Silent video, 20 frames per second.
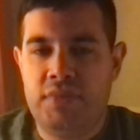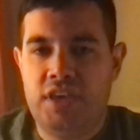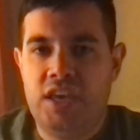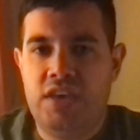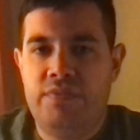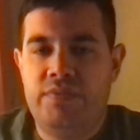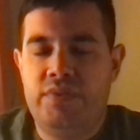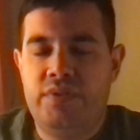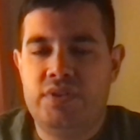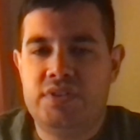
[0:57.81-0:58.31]

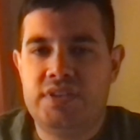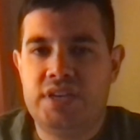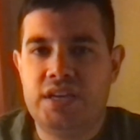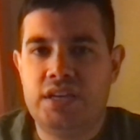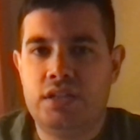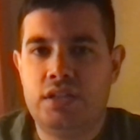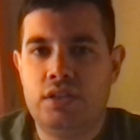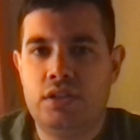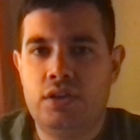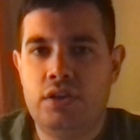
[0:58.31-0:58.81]
If you take
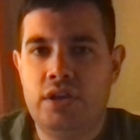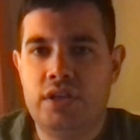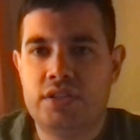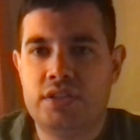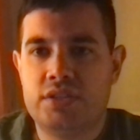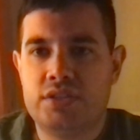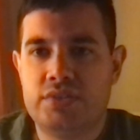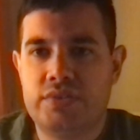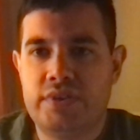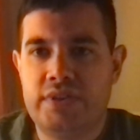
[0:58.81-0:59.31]
a look at
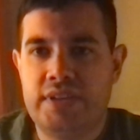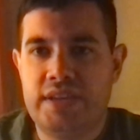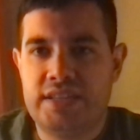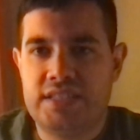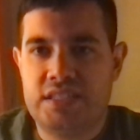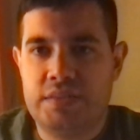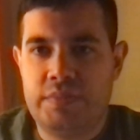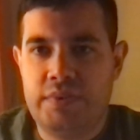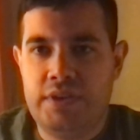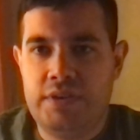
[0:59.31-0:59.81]
the screen
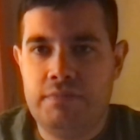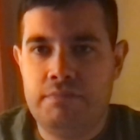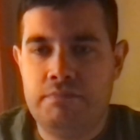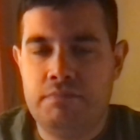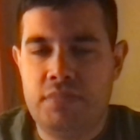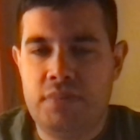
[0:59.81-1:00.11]
next to me,